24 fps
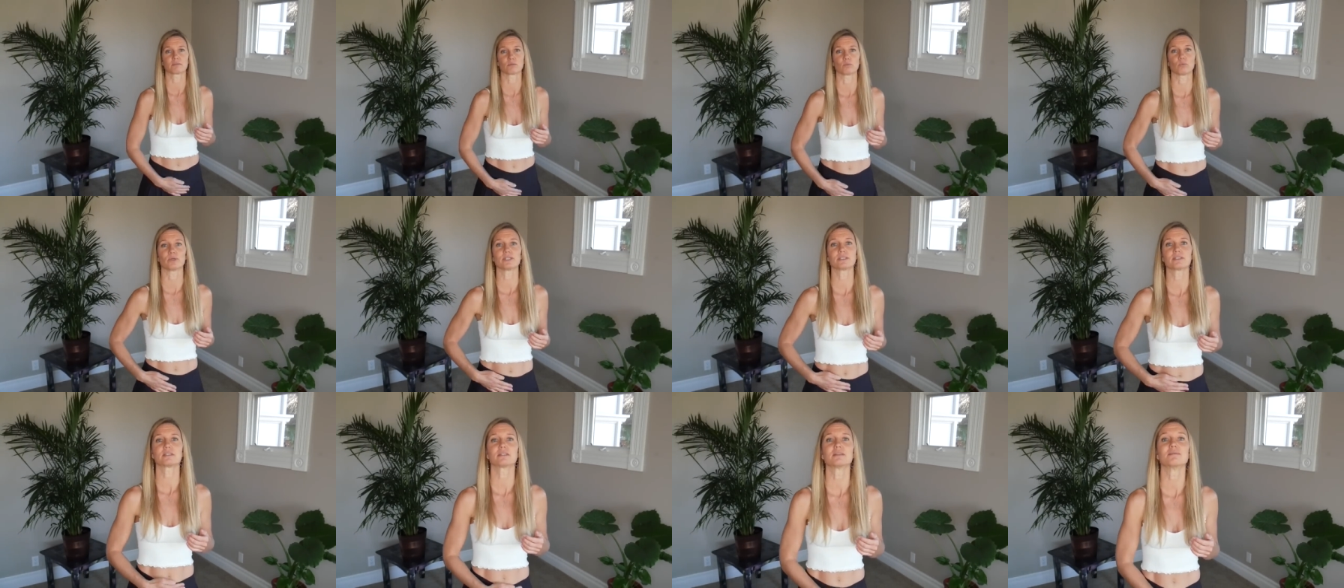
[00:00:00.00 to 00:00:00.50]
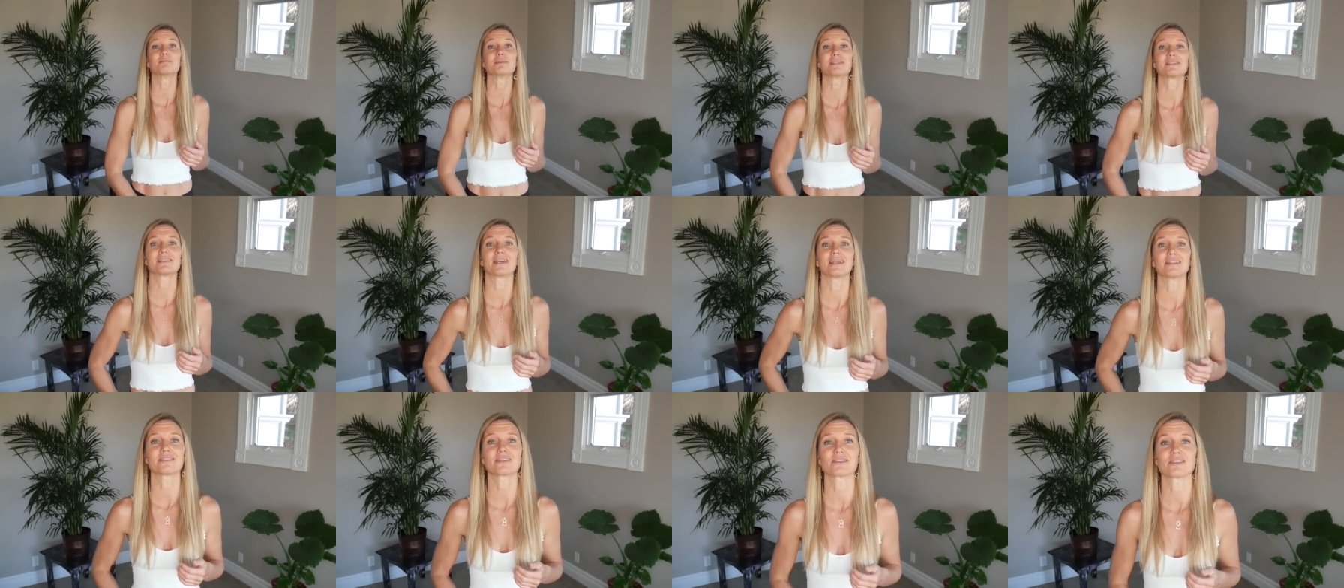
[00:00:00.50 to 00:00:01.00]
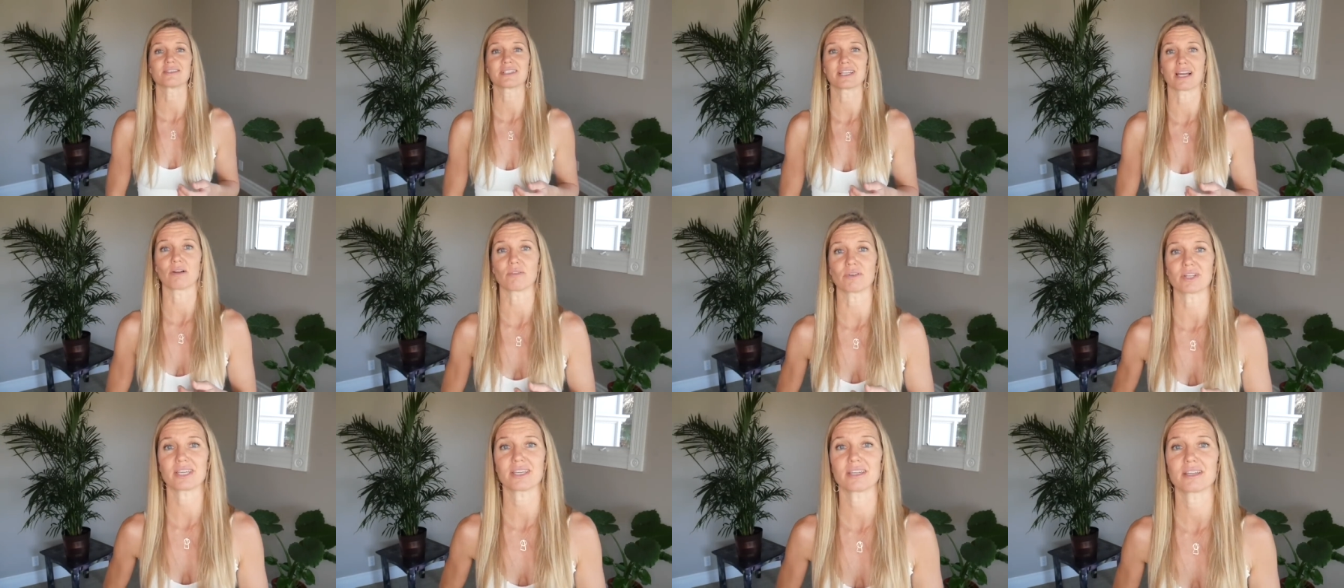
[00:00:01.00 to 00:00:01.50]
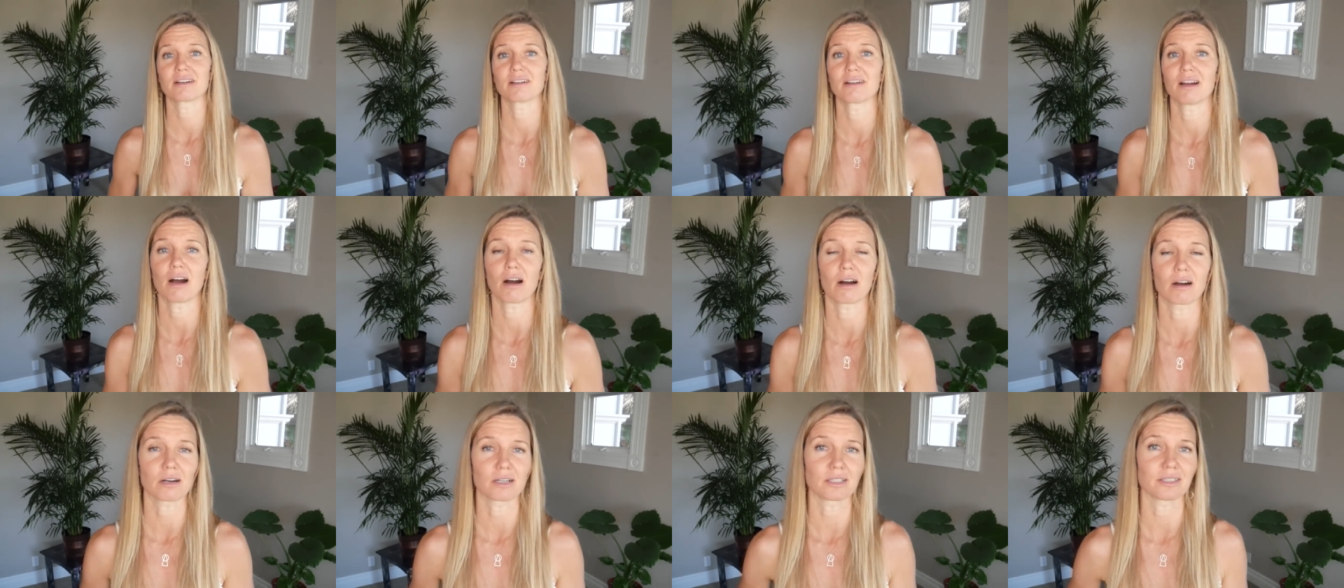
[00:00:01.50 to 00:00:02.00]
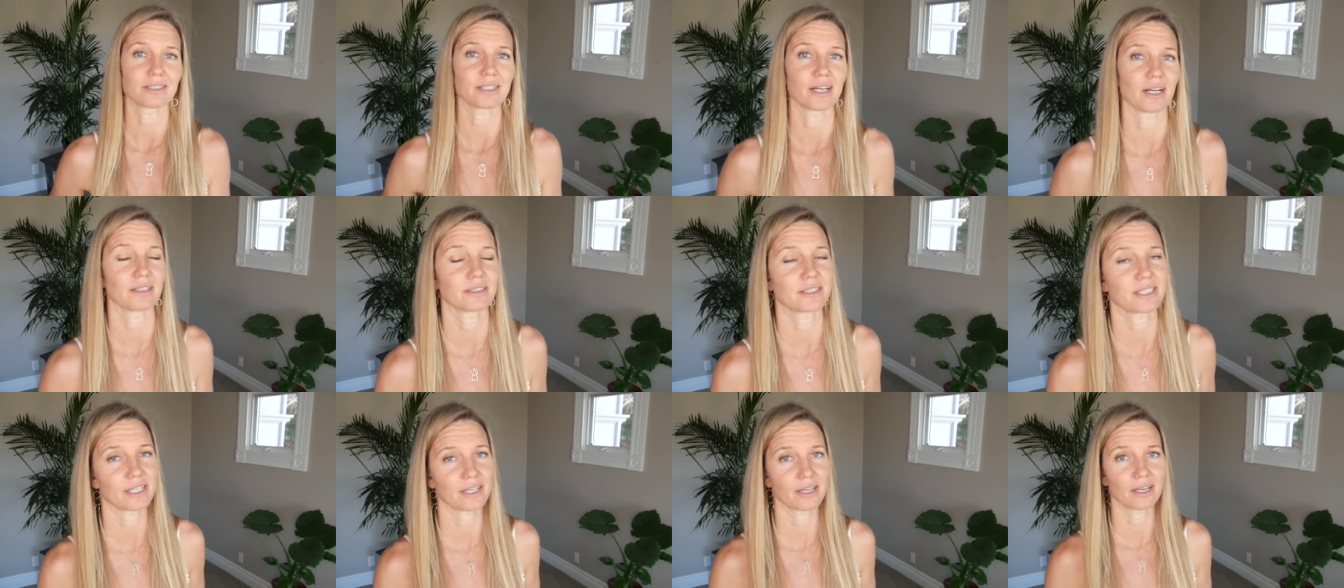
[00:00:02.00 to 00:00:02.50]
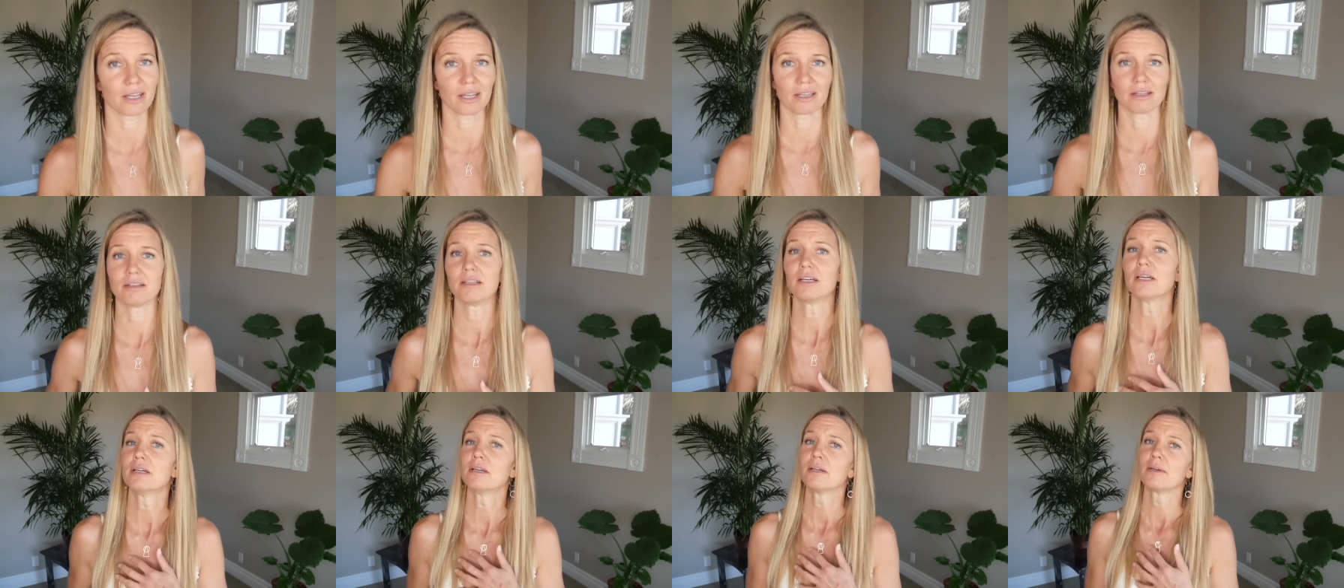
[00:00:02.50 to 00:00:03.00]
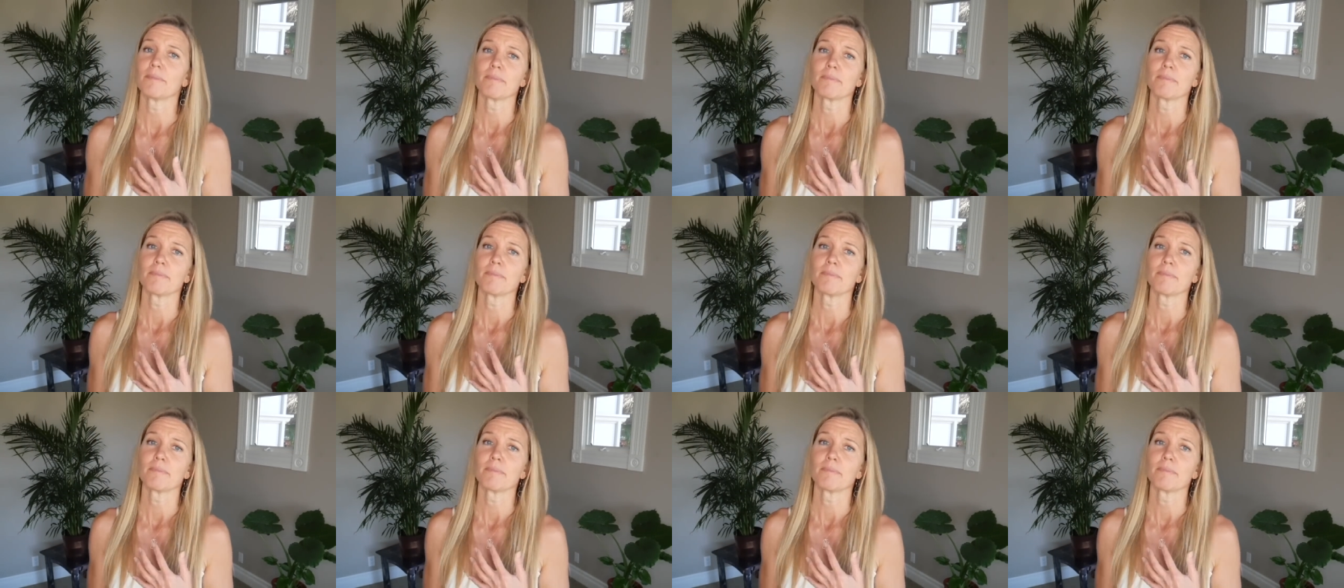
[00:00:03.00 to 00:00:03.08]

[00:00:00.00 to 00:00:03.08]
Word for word: wisdom center down here, Hara Dantian.